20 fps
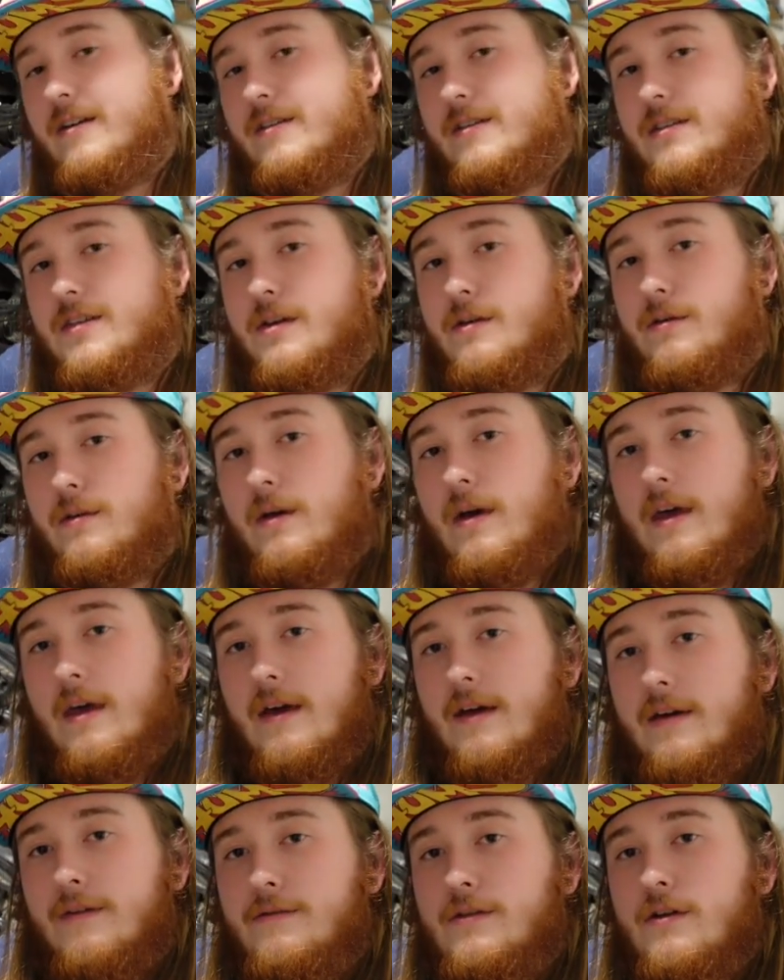So
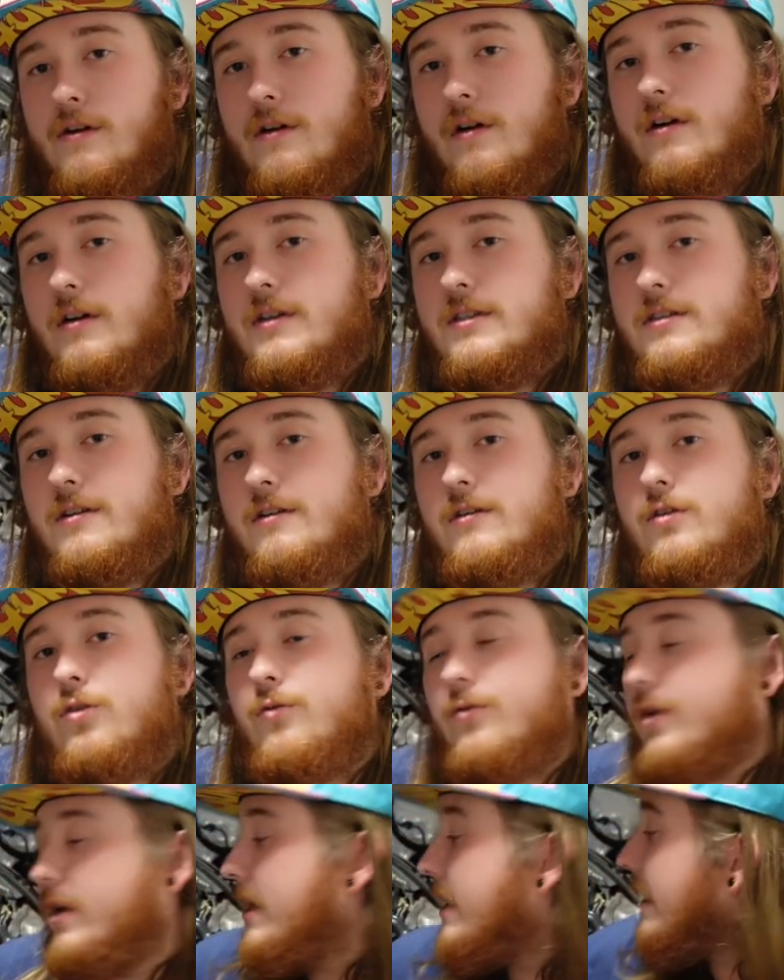if your car's starting to
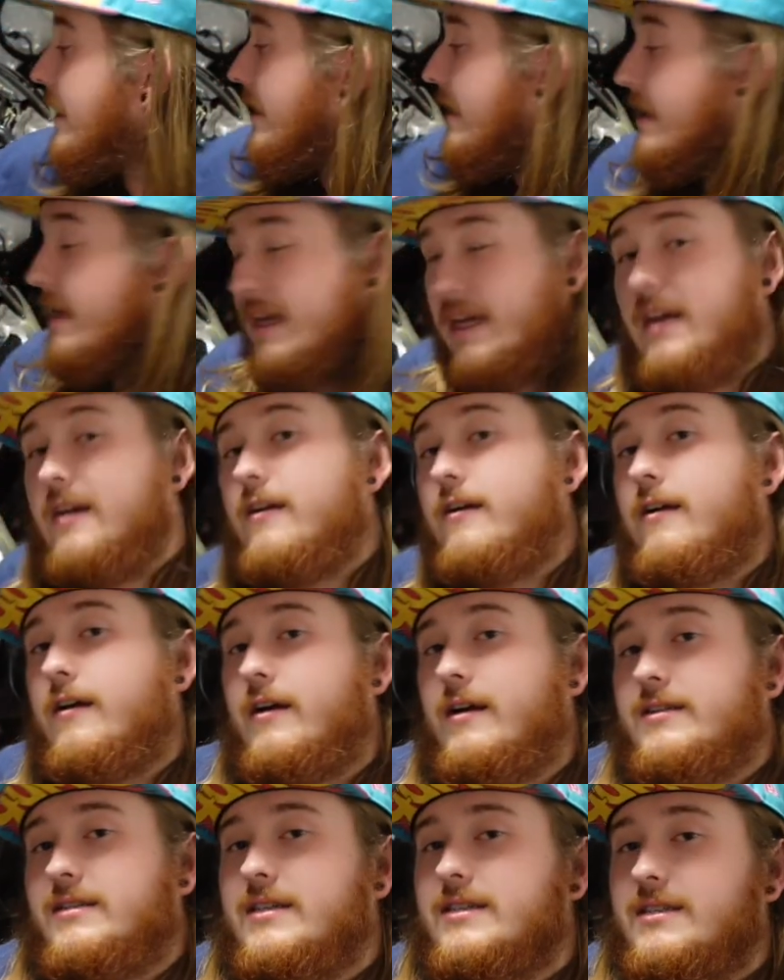overheat in here,
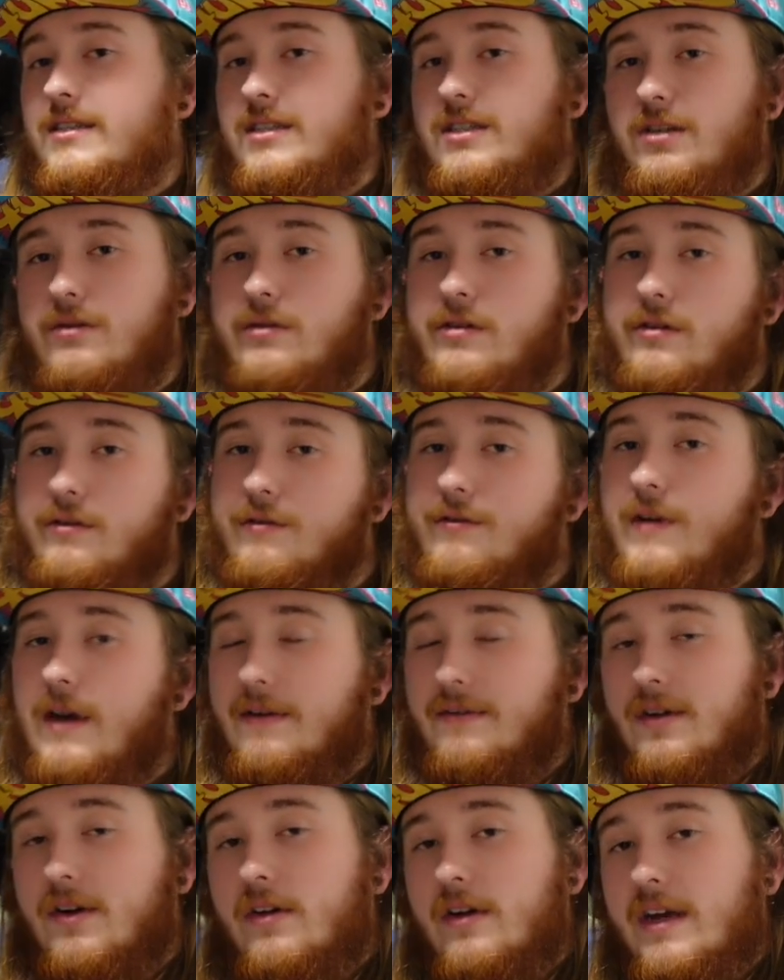it says it's two hundred five
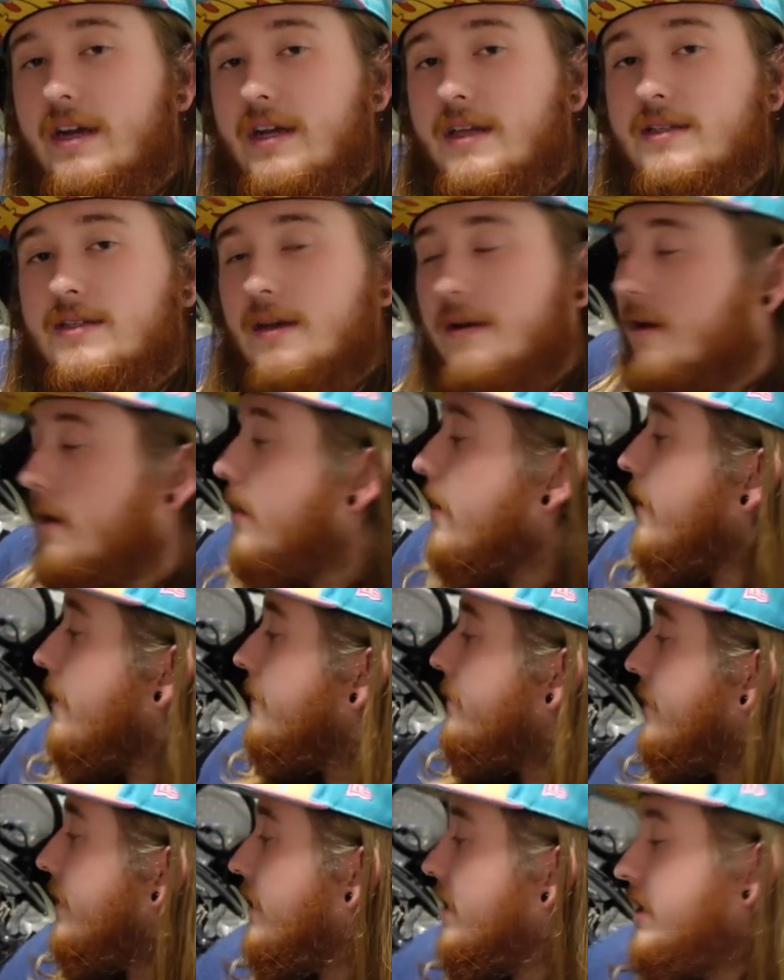degrees,
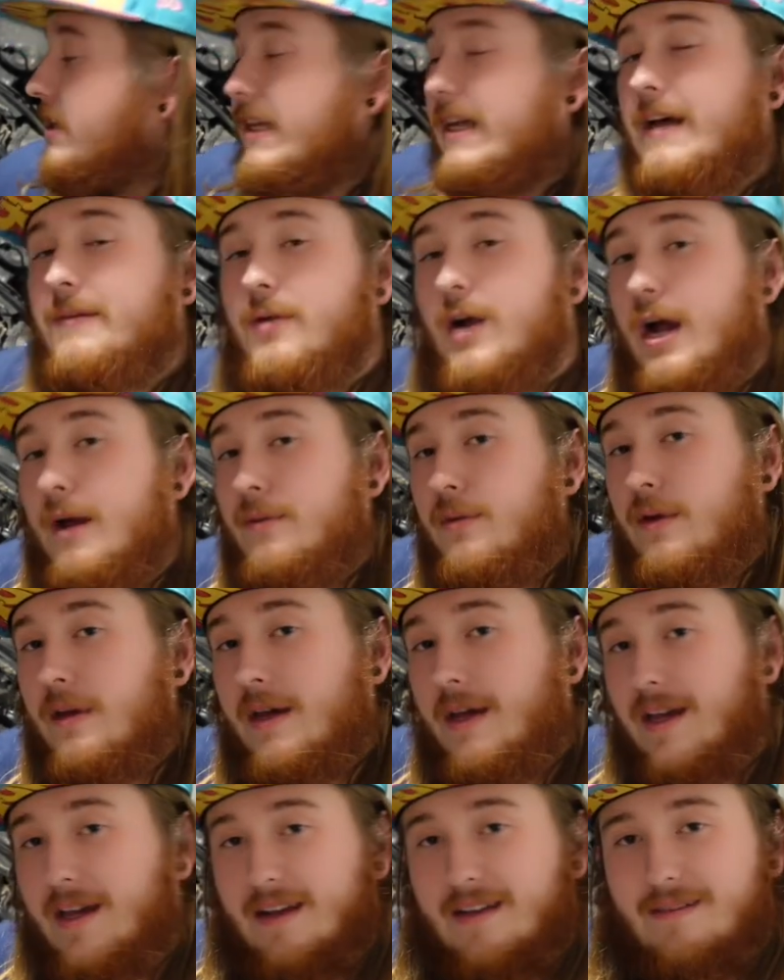then it's
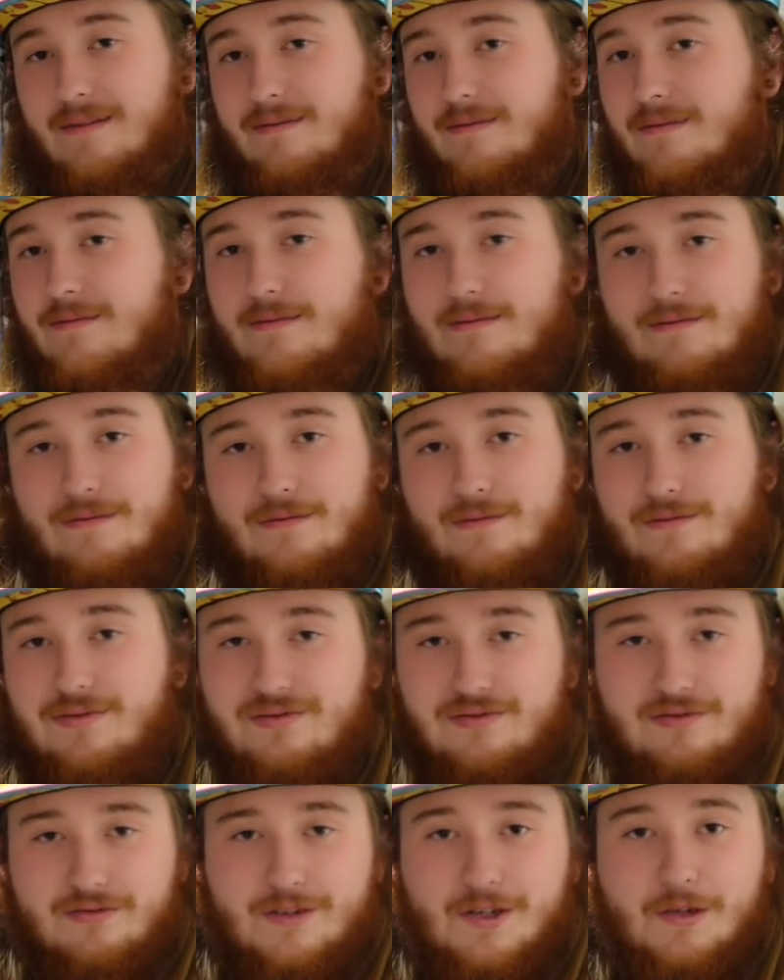probably
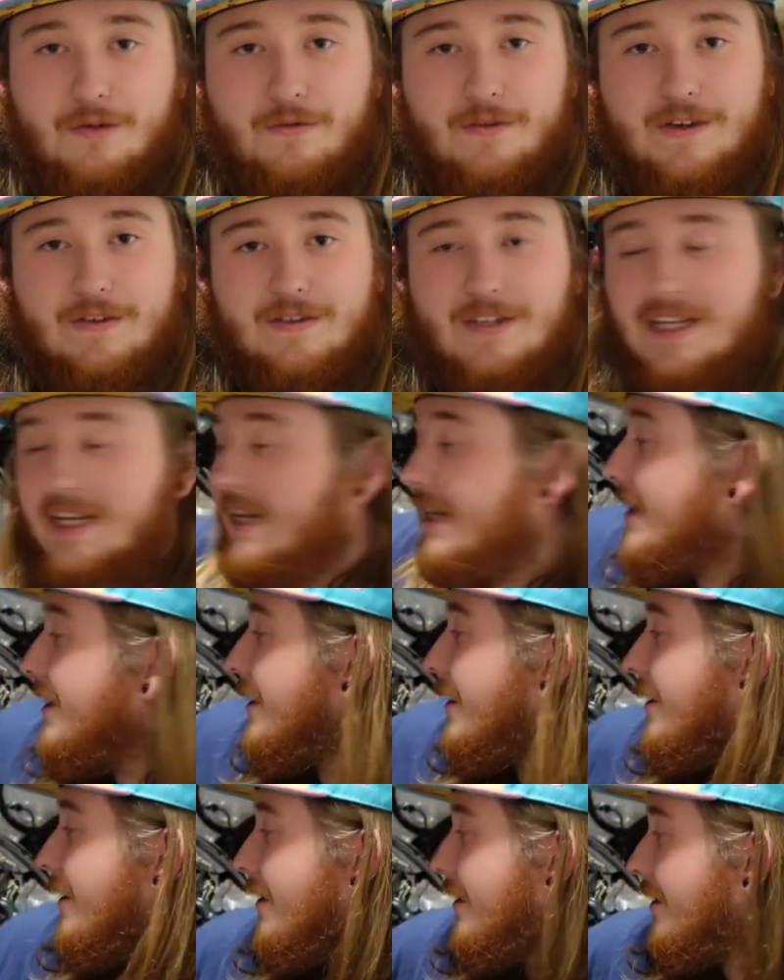two fifteen
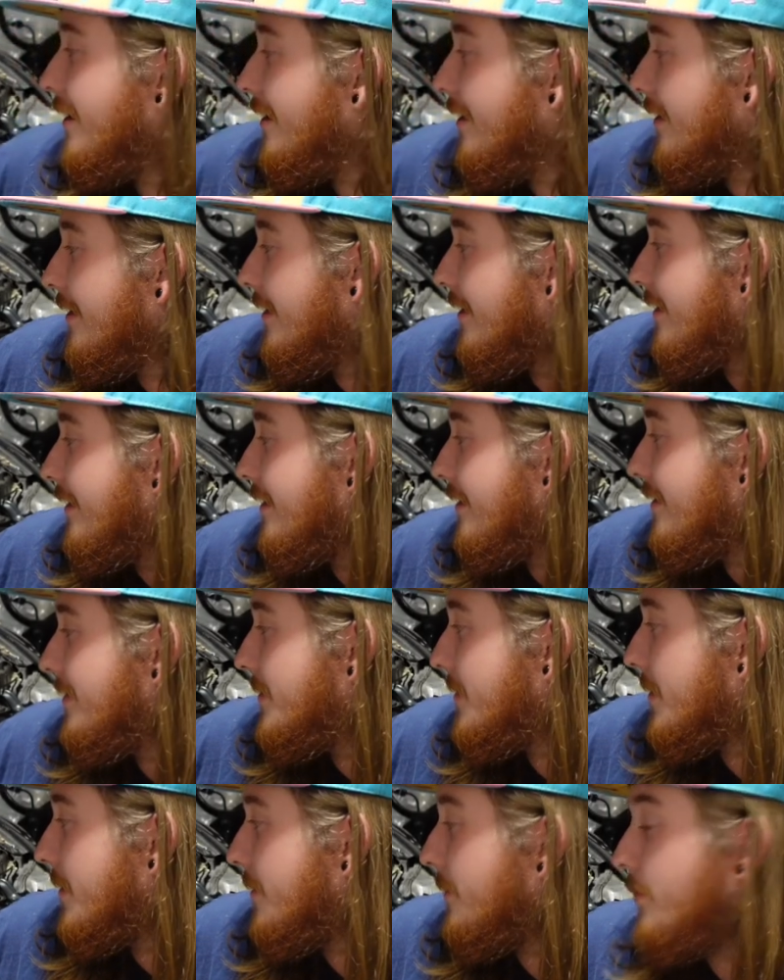
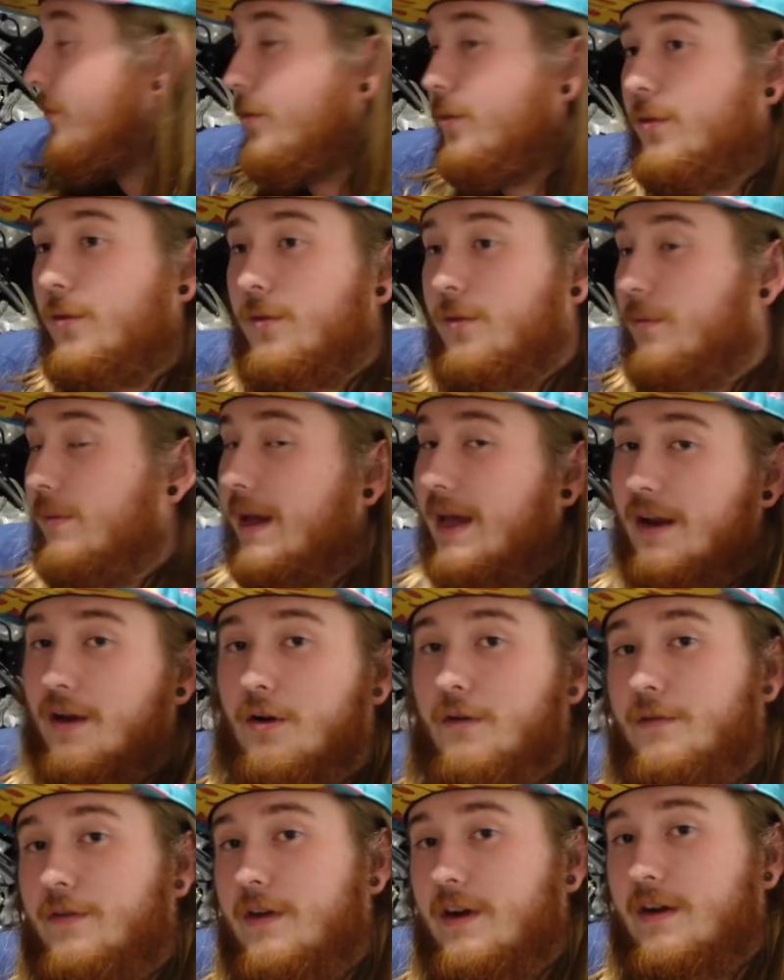to, oh man,
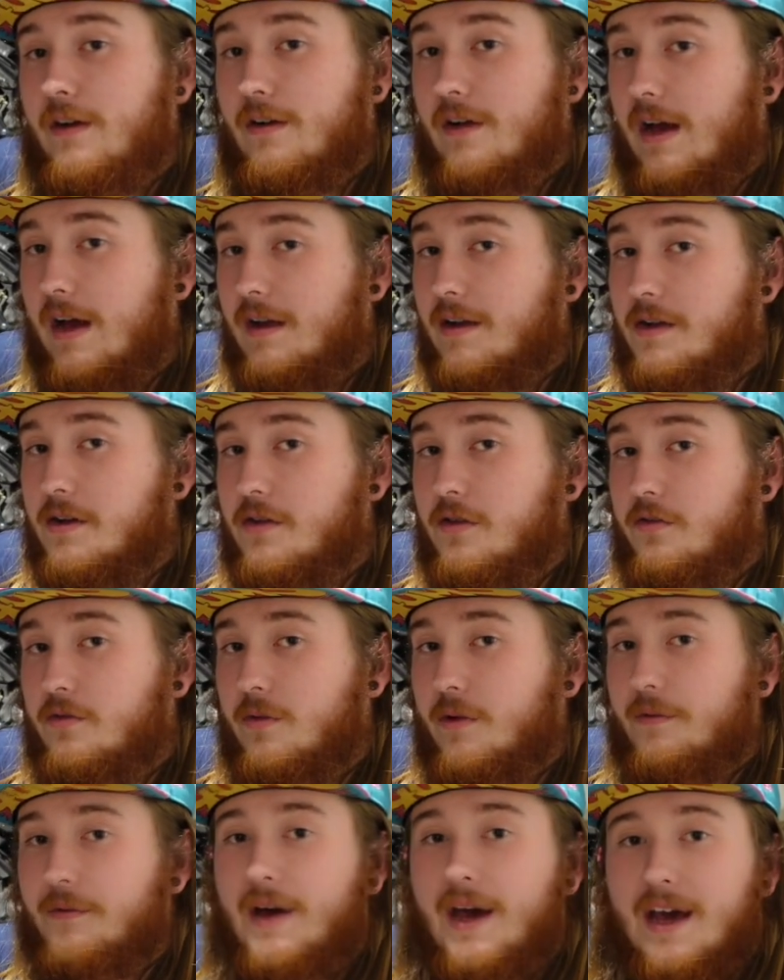hopefully you're not in the two
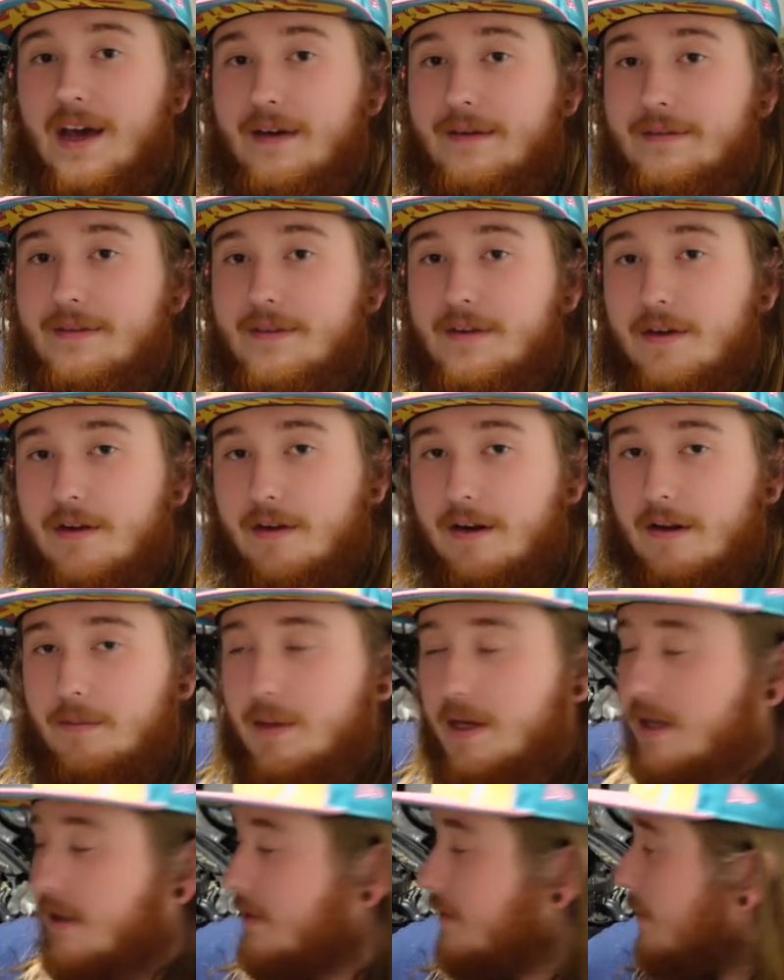twenty-fives, you know what I
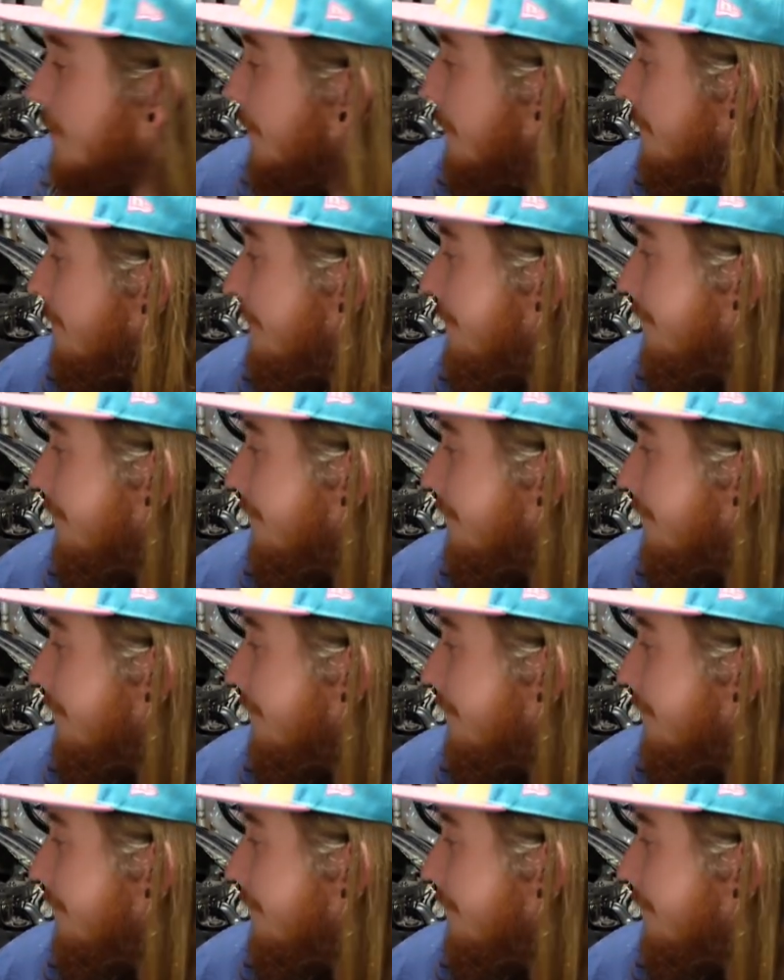mean? So